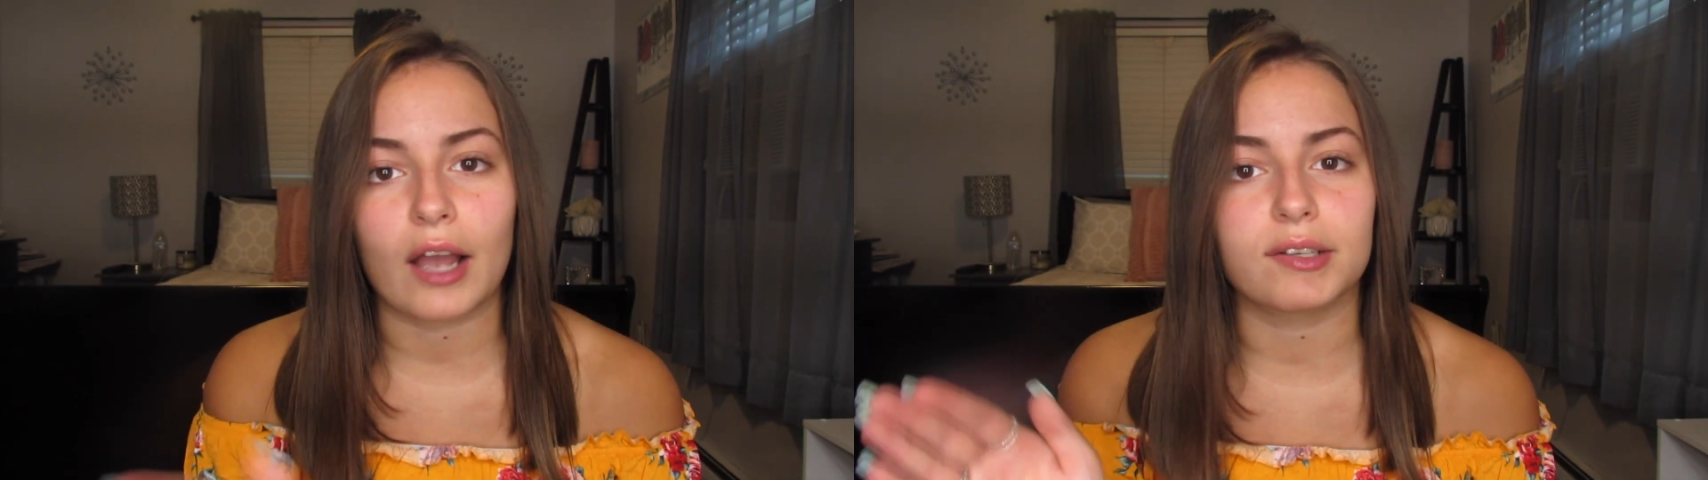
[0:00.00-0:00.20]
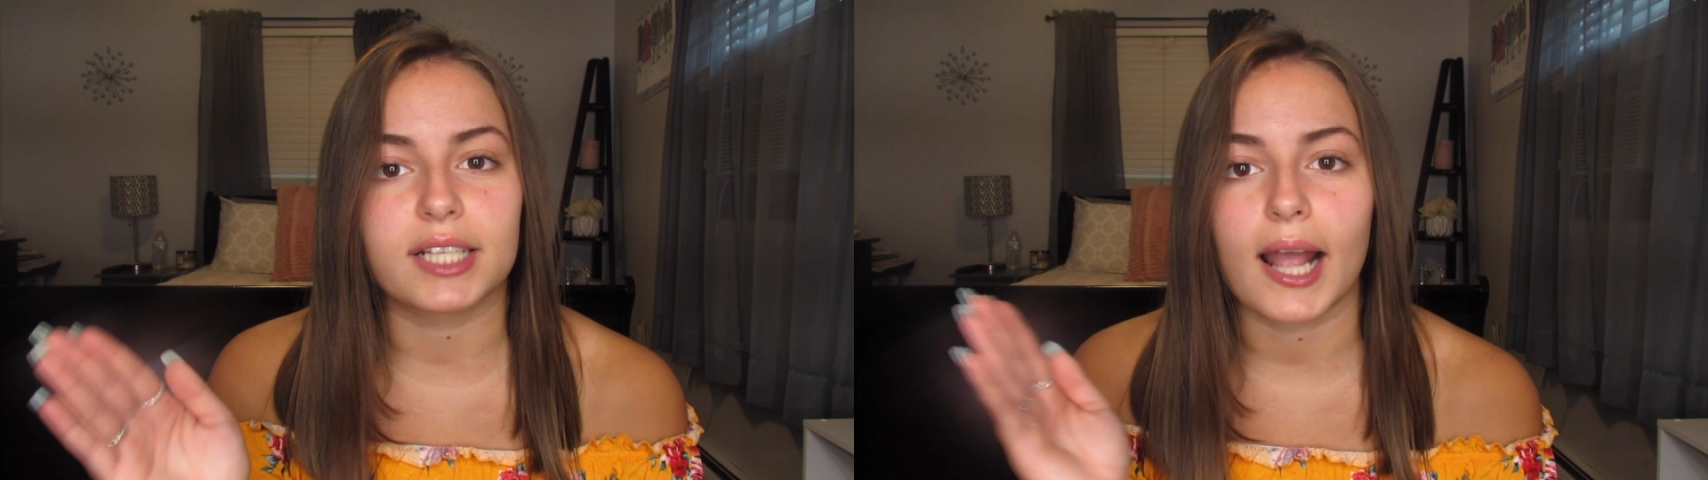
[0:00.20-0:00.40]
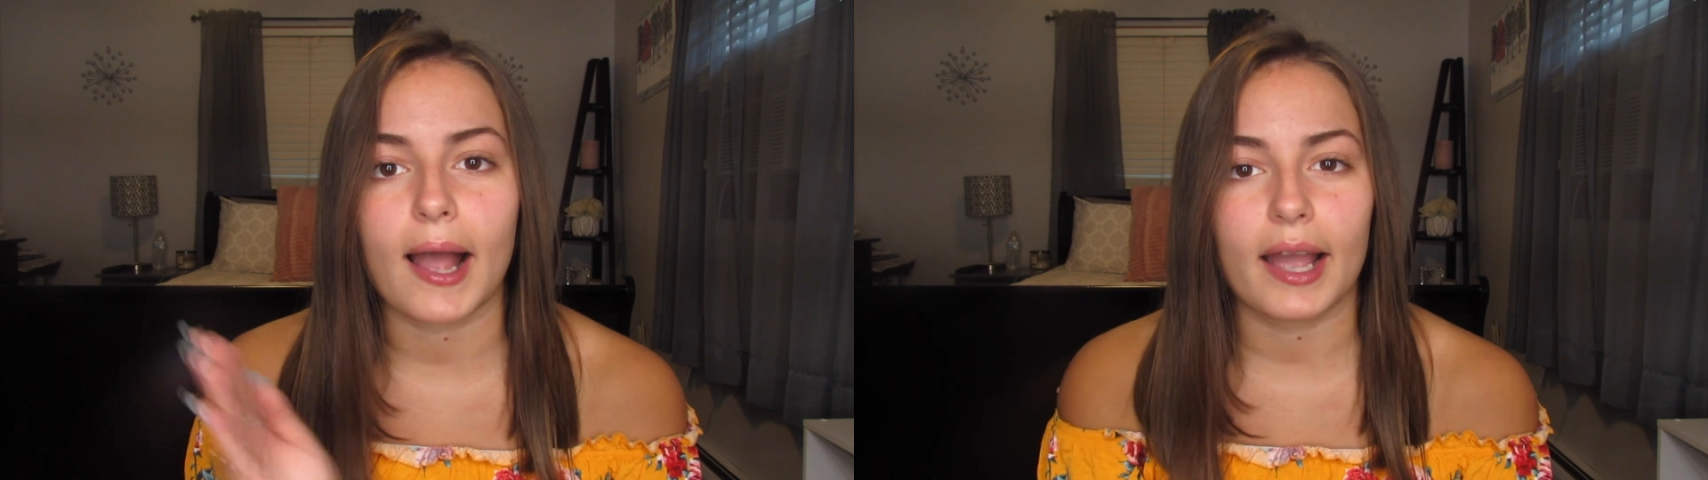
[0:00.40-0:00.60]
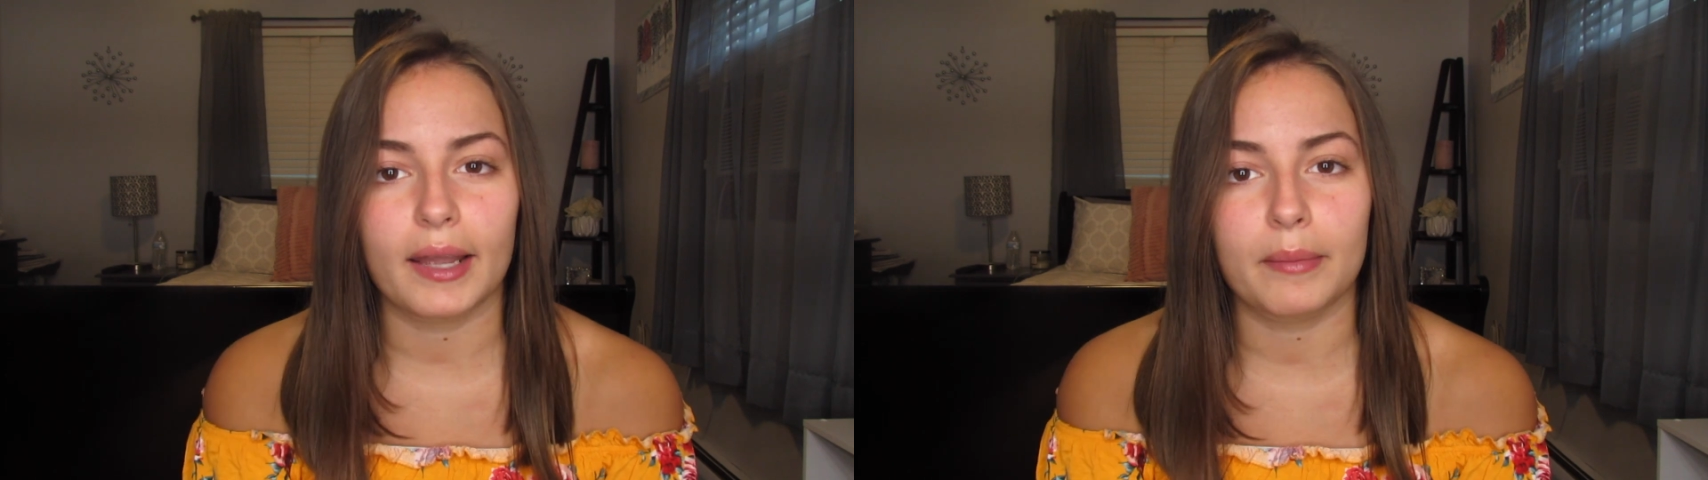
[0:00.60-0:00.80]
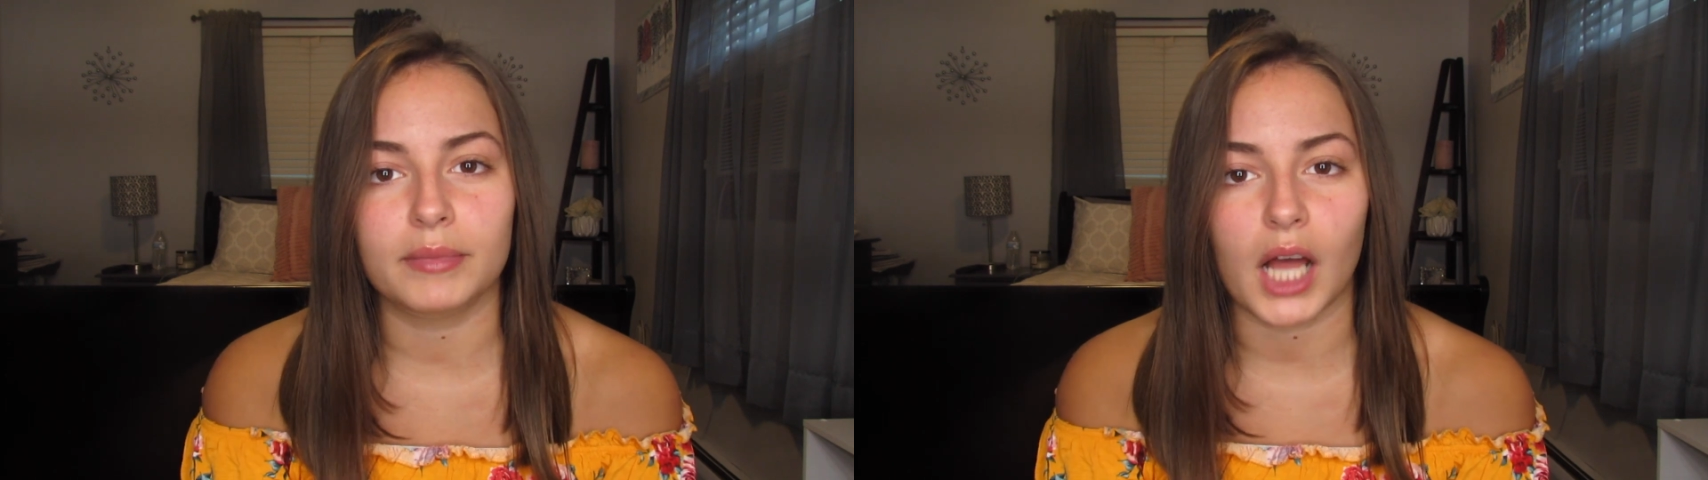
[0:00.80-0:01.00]
I was like, I
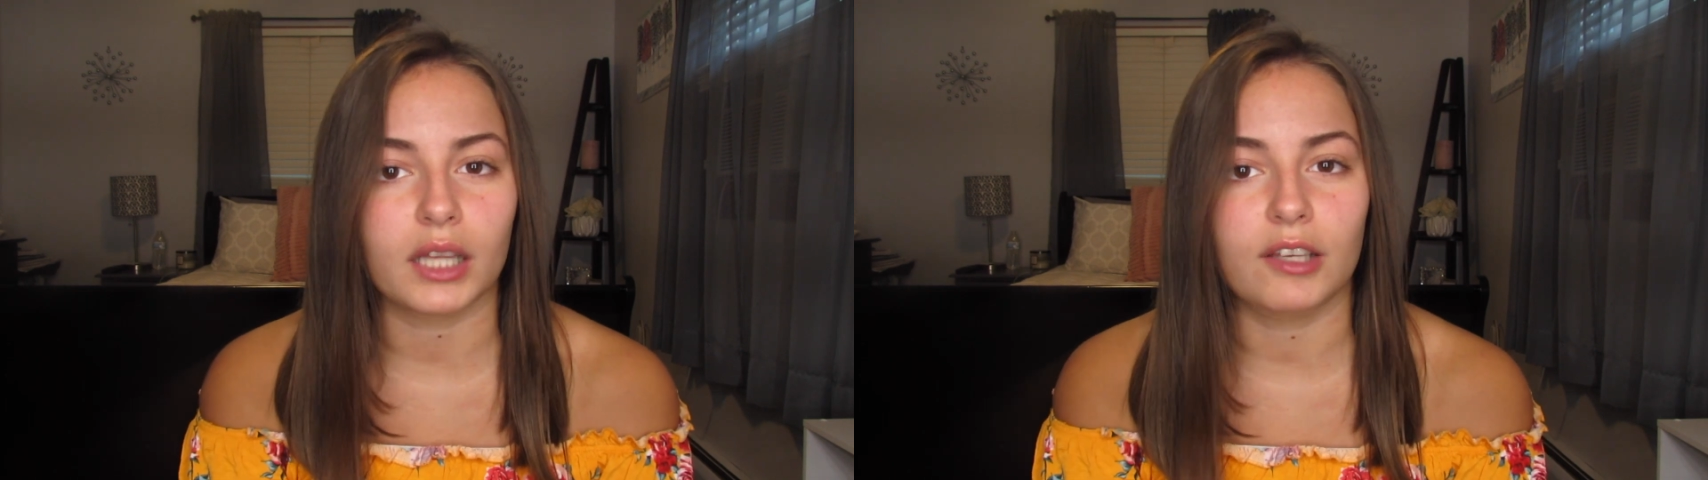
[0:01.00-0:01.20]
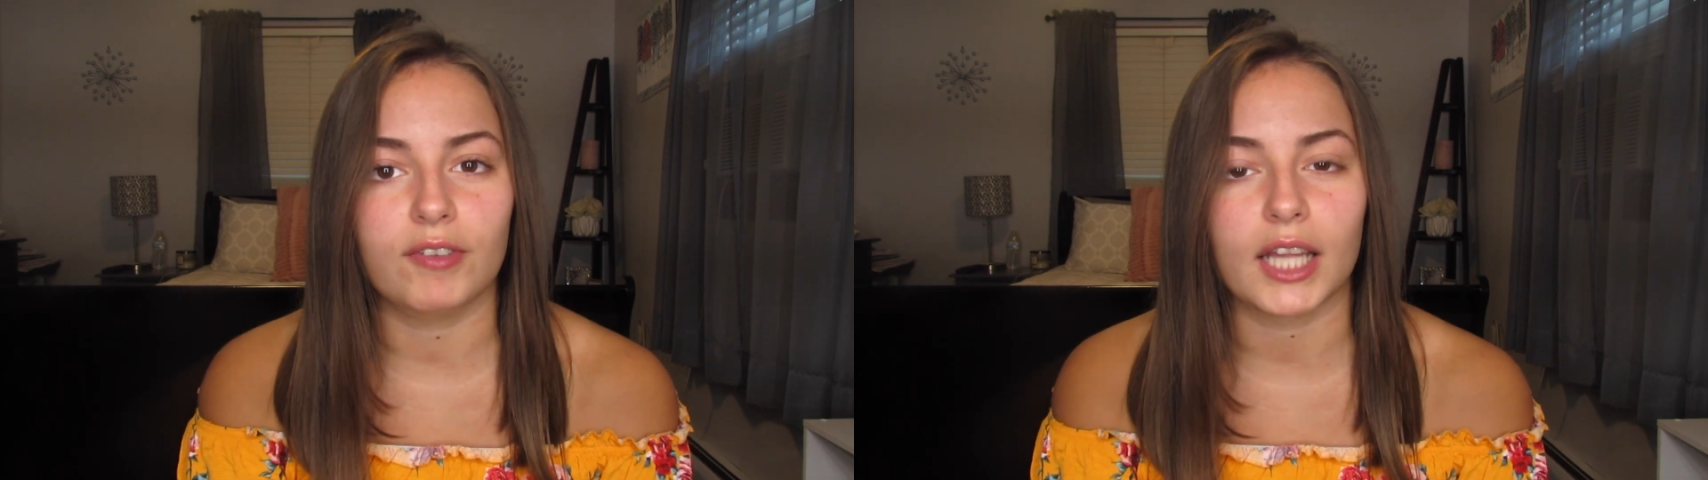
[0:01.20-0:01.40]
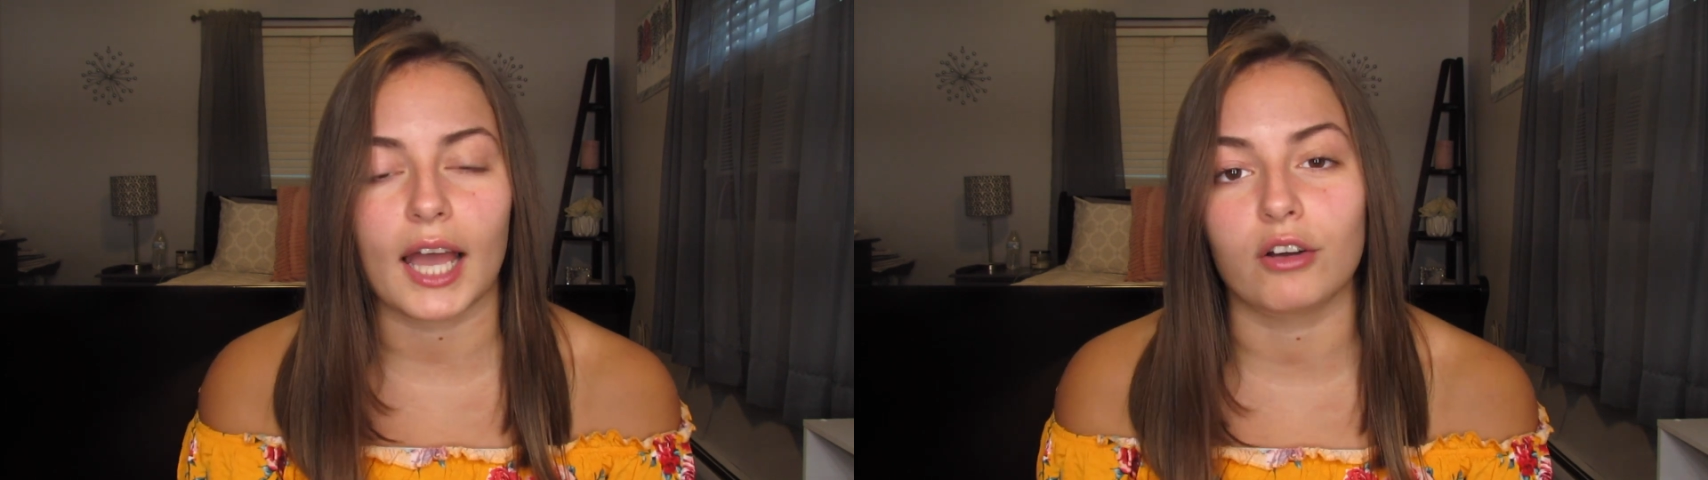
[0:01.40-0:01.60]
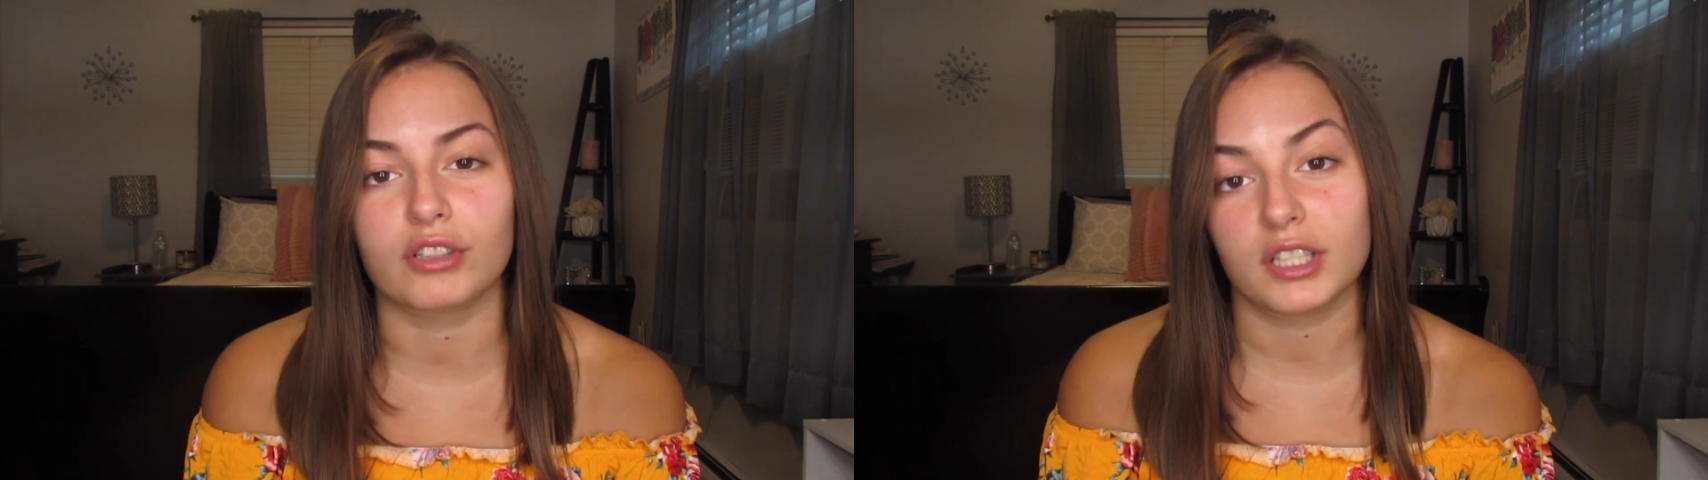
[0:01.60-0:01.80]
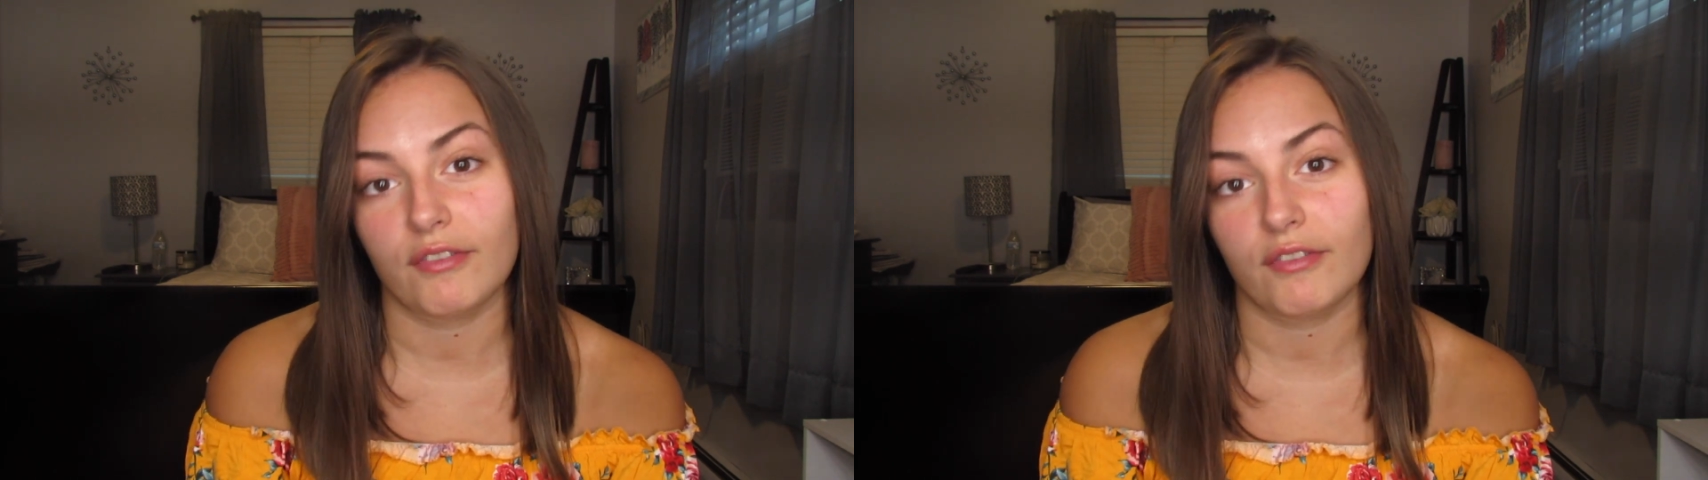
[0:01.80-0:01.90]
am not leaving the house